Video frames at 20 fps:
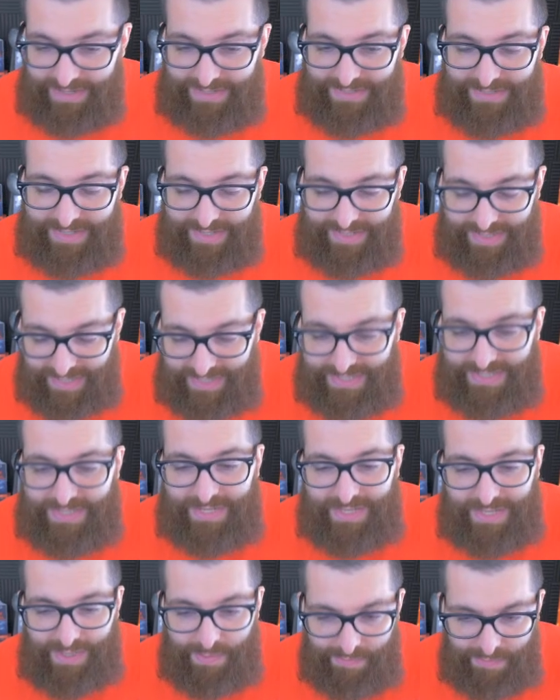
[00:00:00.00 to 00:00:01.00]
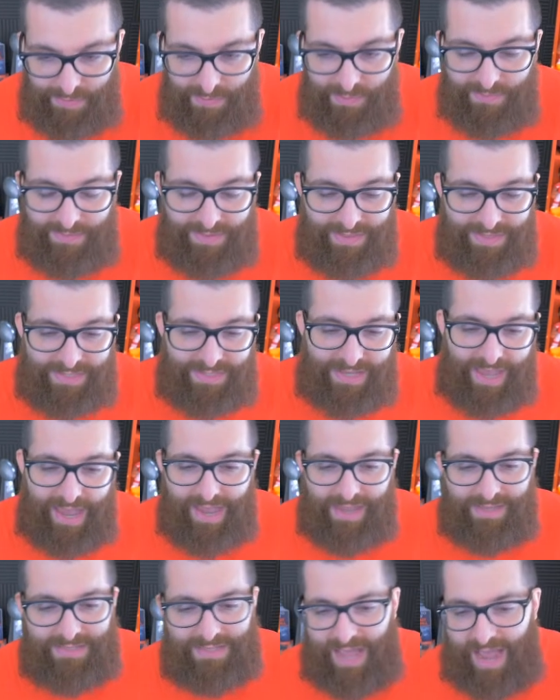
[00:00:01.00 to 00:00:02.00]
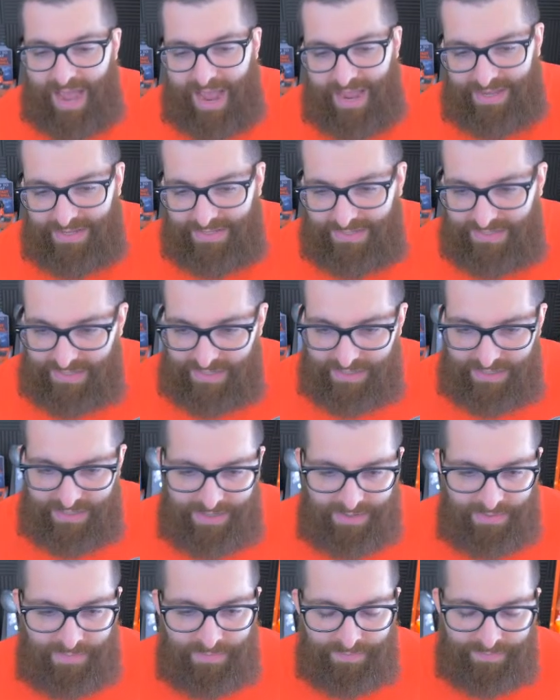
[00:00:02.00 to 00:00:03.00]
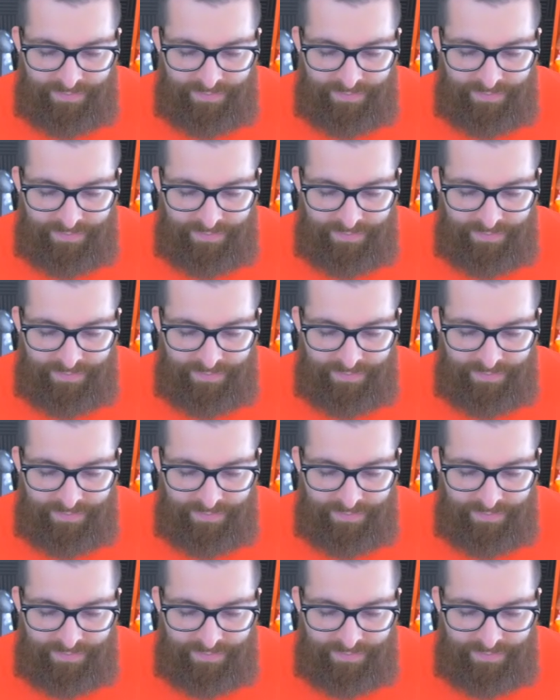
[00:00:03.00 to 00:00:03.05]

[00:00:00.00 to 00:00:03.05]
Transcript: It's statistically proven this guy has the highest ceiling.